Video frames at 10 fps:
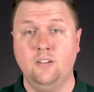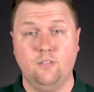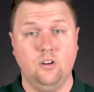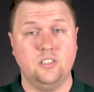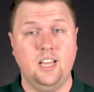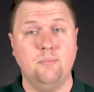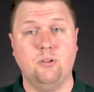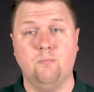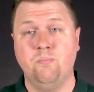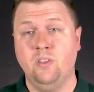For
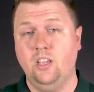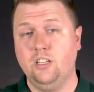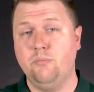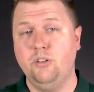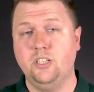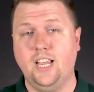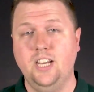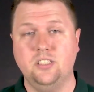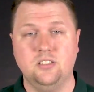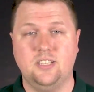example, in
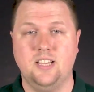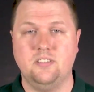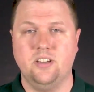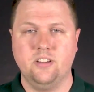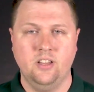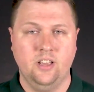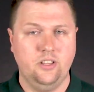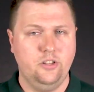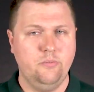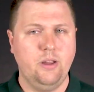communications testing,
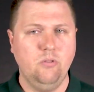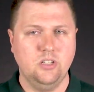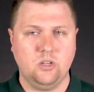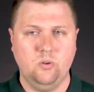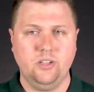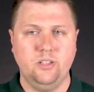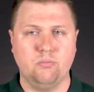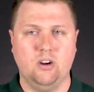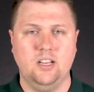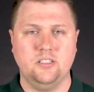you may want to quickly
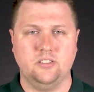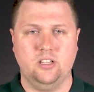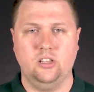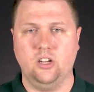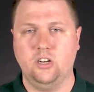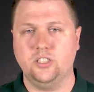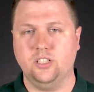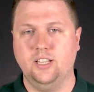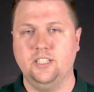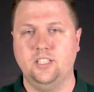process a large
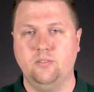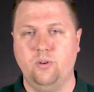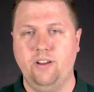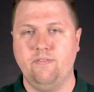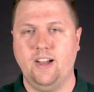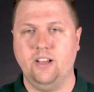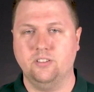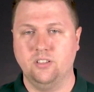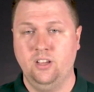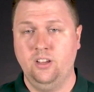collection of WAV files